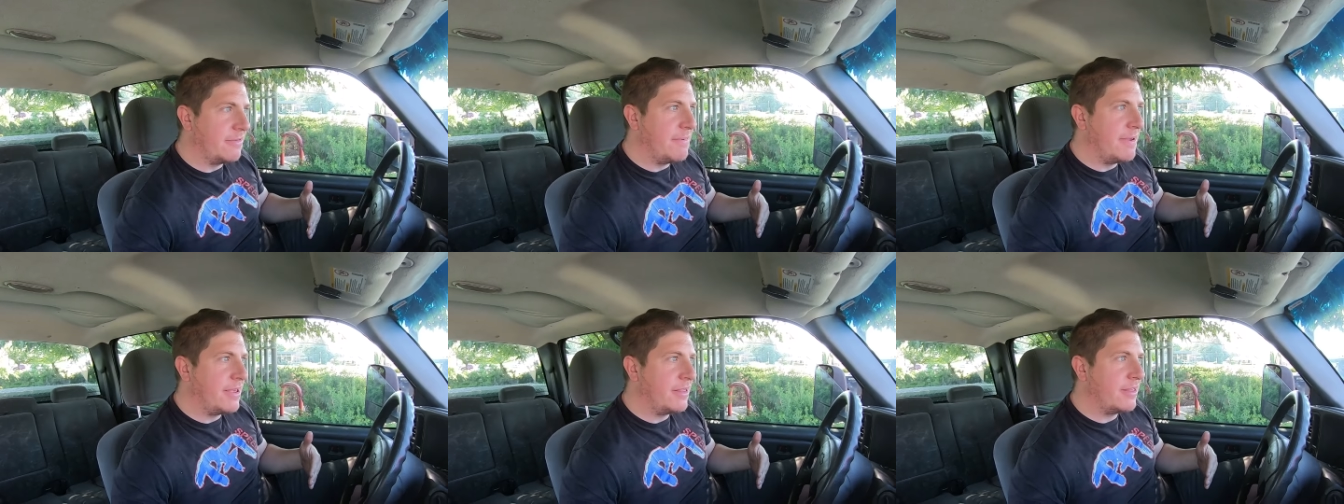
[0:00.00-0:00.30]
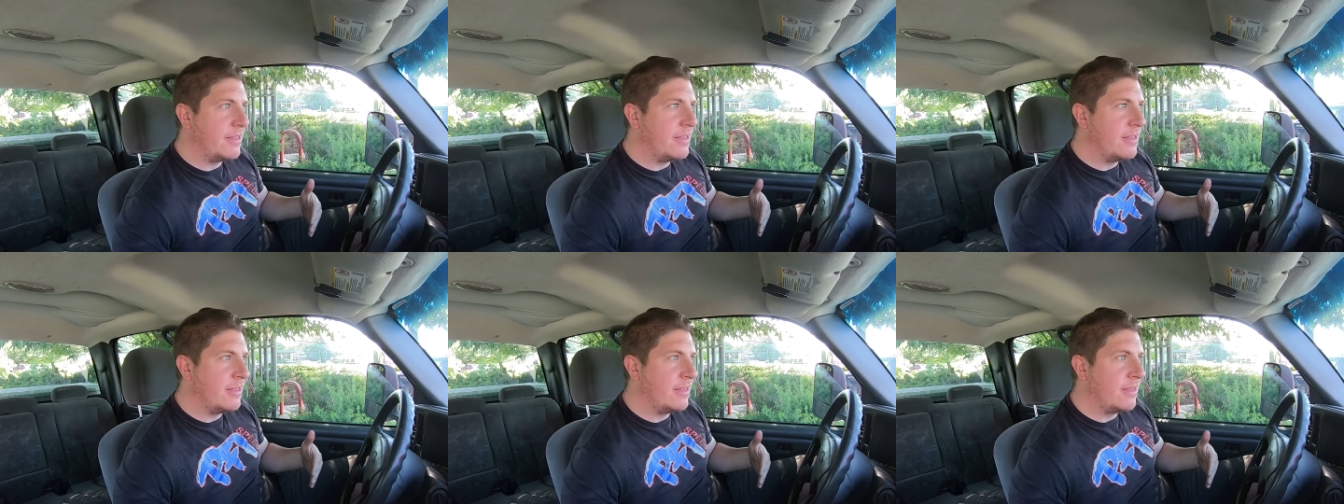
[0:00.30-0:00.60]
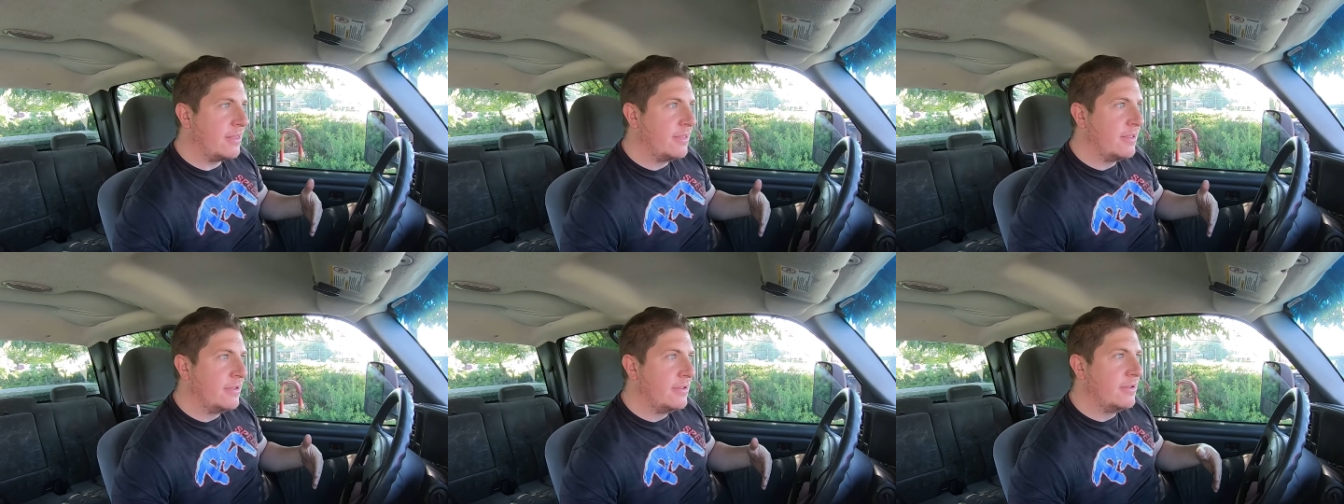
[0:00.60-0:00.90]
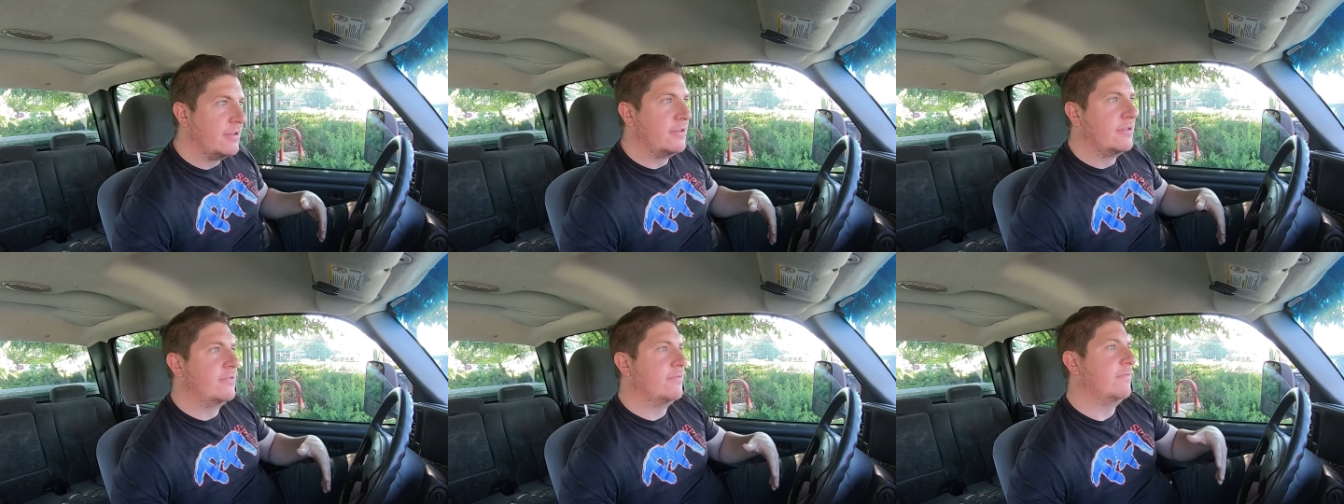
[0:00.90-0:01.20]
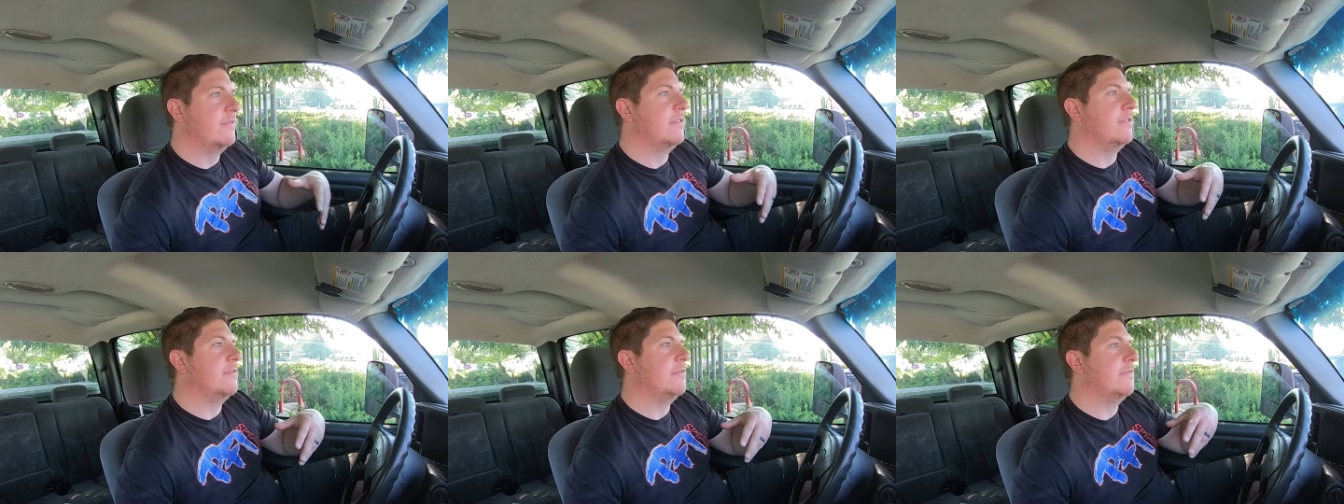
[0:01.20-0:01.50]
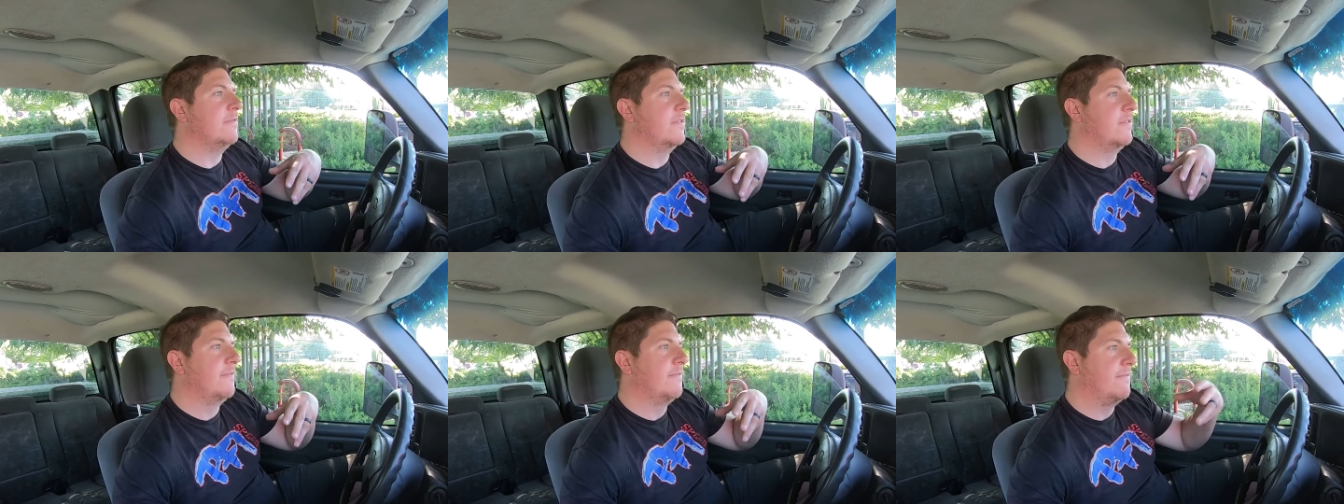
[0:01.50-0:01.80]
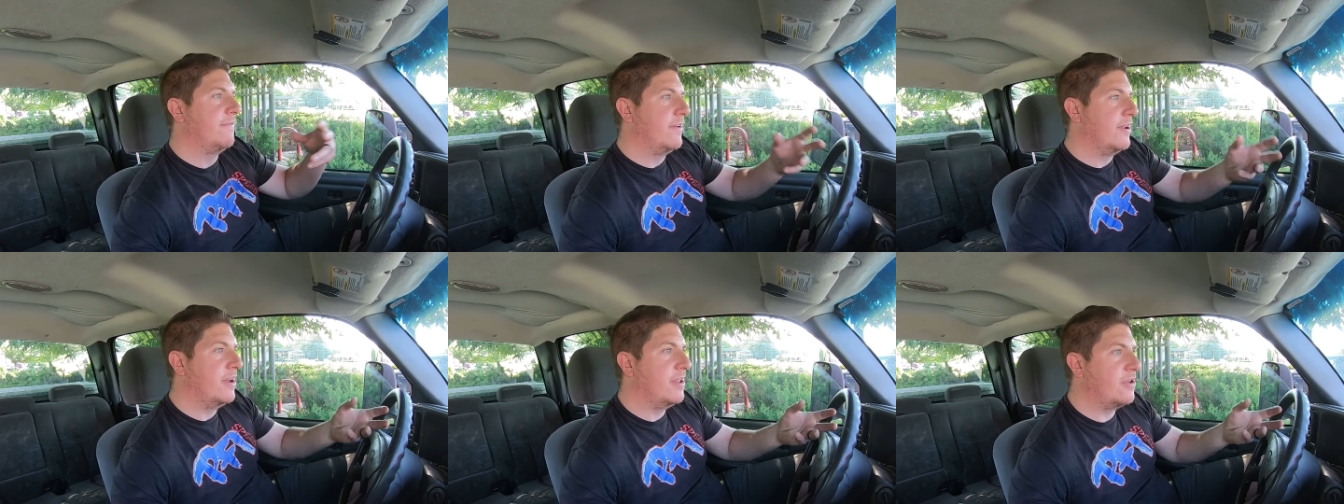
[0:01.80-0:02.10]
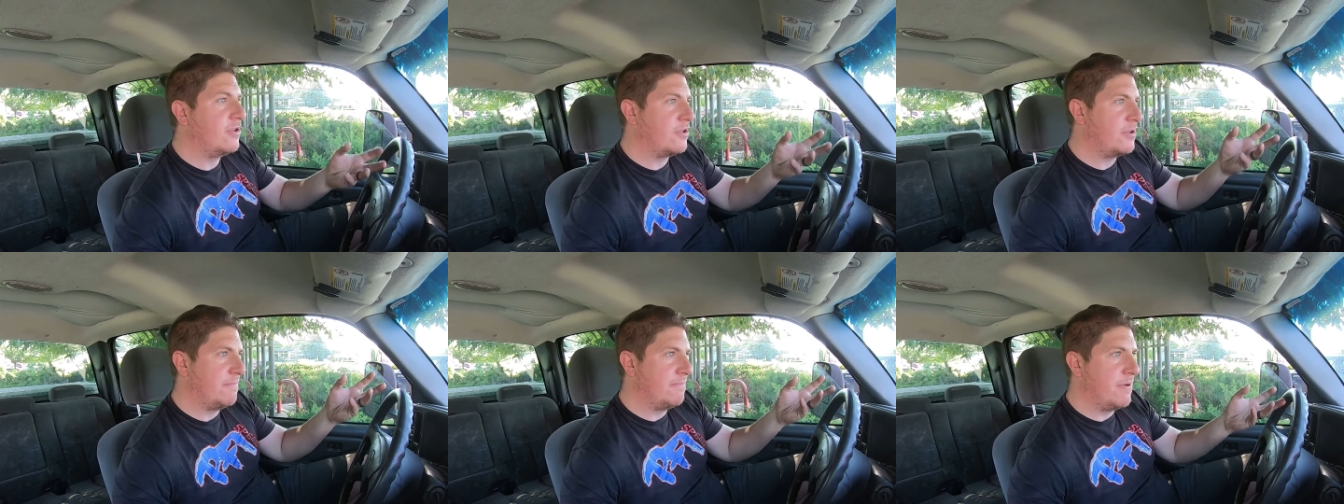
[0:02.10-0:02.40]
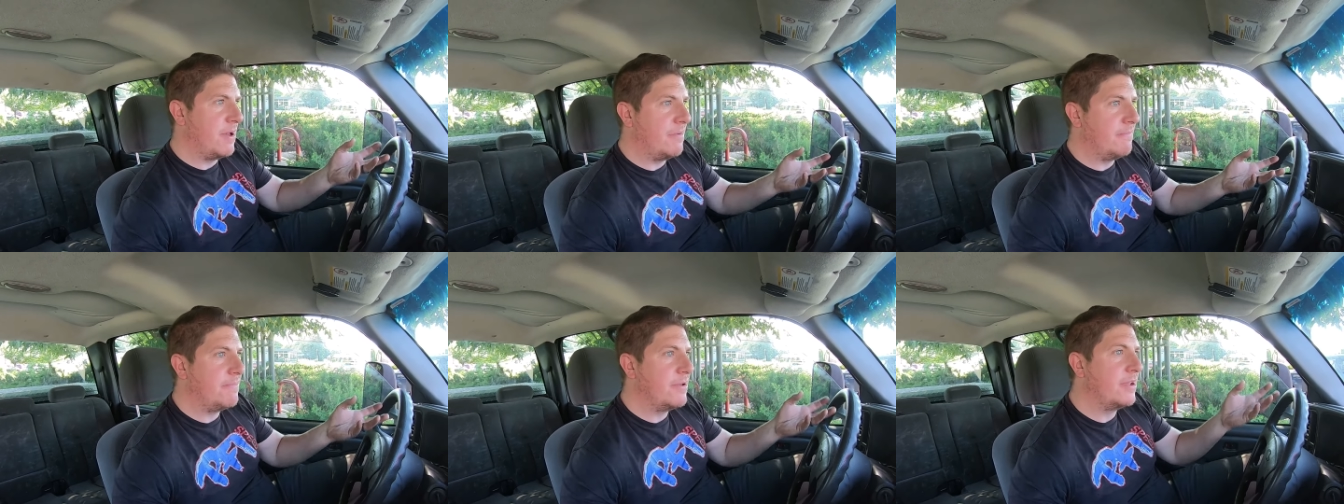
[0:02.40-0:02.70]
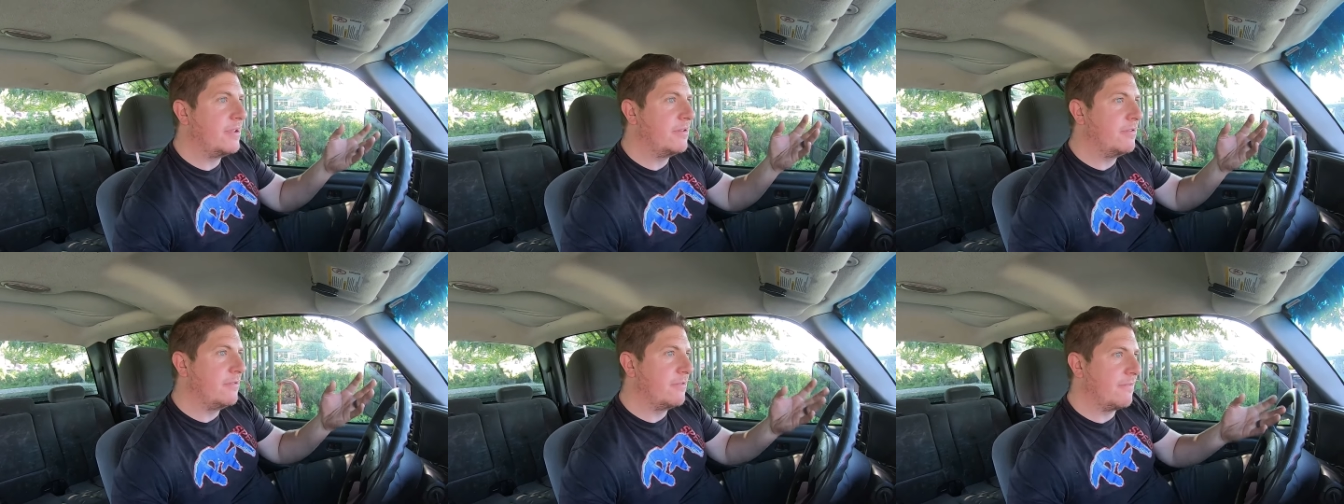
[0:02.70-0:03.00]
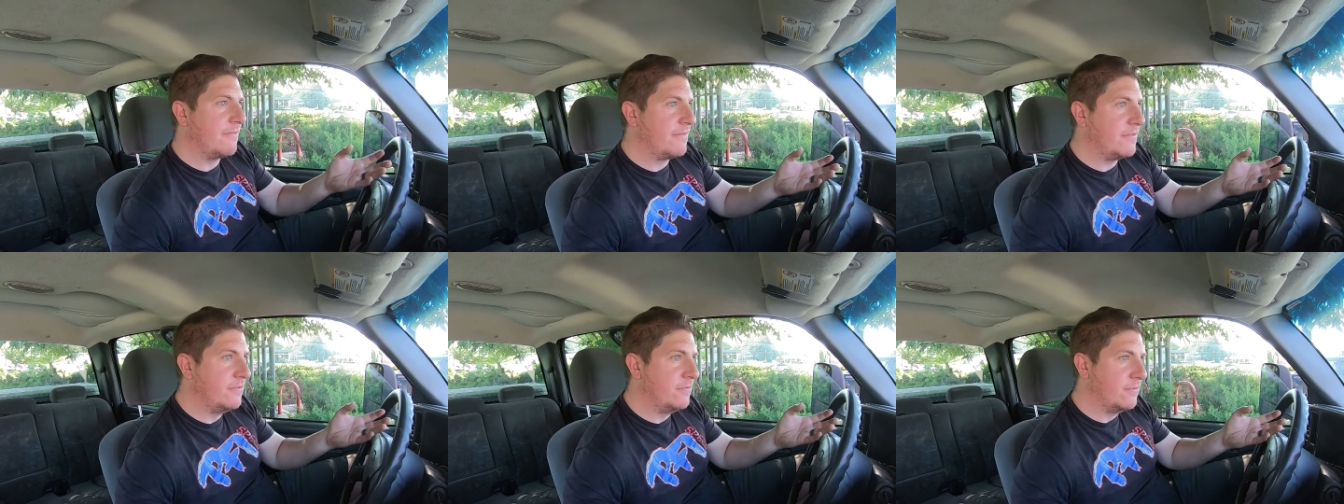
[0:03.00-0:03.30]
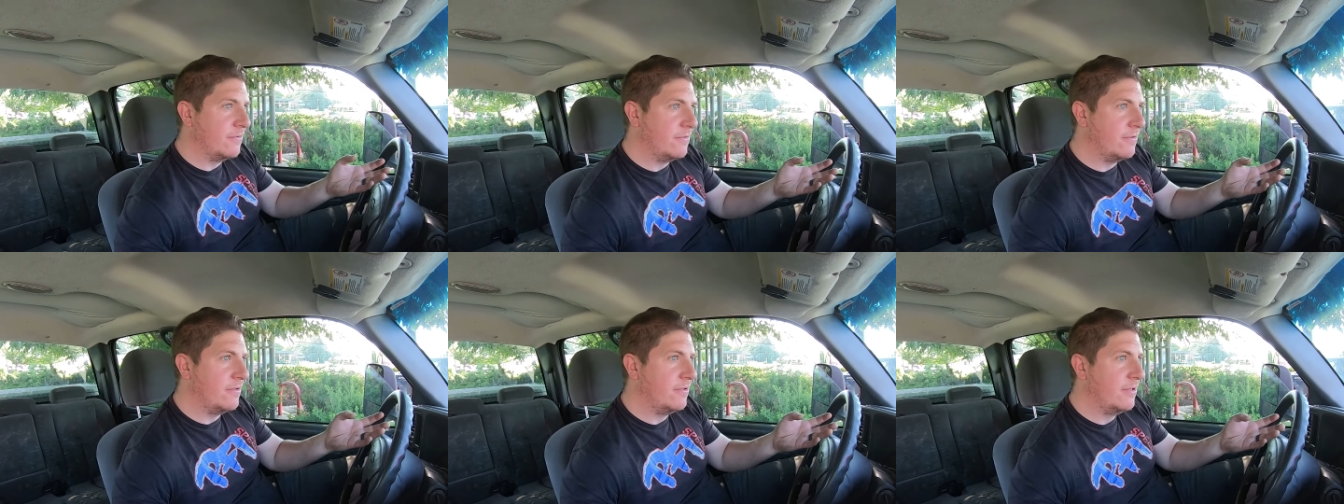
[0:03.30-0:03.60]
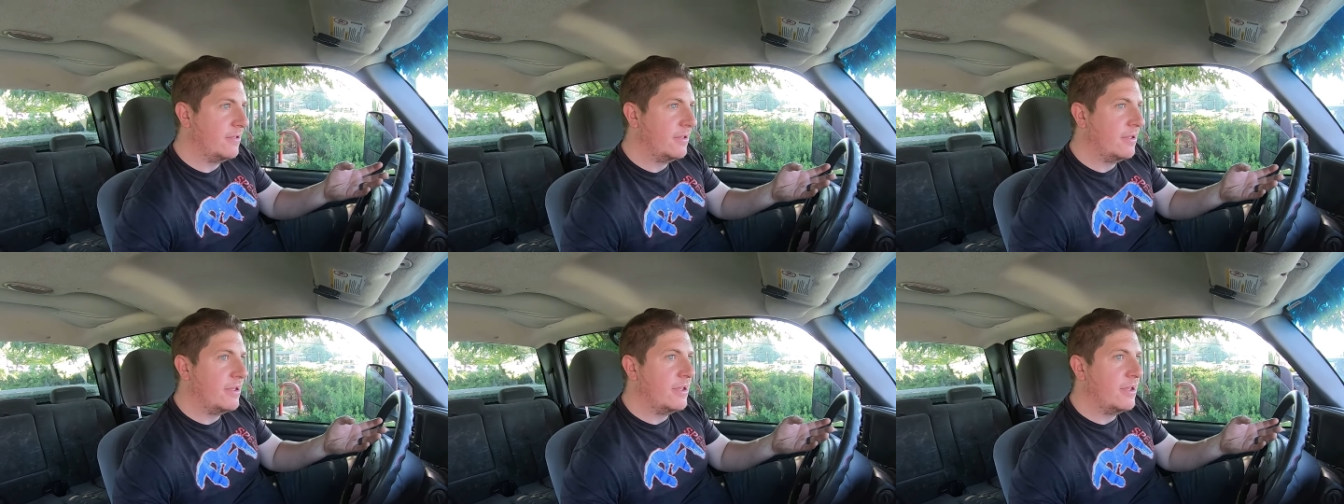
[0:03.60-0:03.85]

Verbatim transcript: spaces. When you've finished pumping your fuel,